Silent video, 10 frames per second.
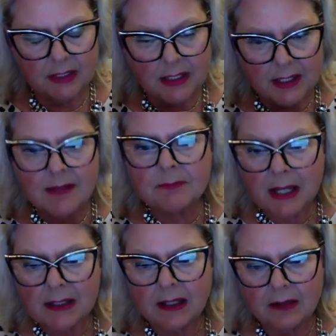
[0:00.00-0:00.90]
in my
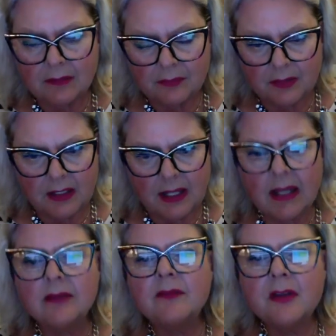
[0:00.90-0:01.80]
life,
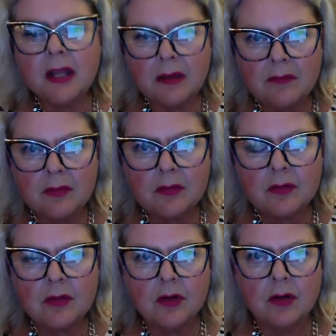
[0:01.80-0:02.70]
I've
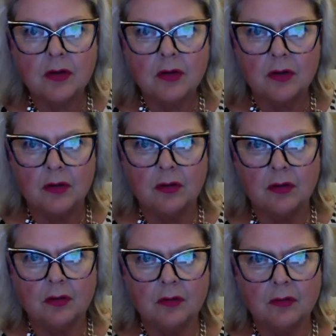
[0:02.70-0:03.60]
never
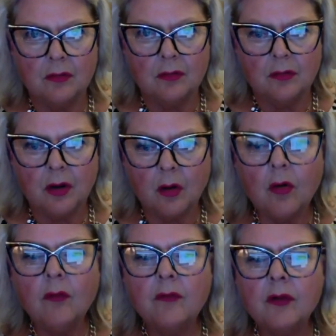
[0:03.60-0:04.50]

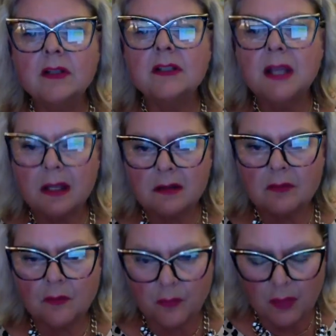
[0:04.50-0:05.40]
overdone
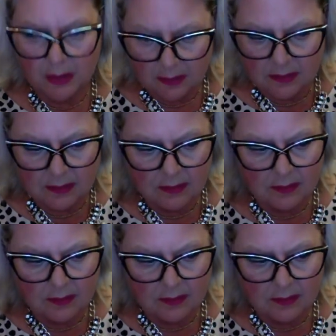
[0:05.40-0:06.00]
with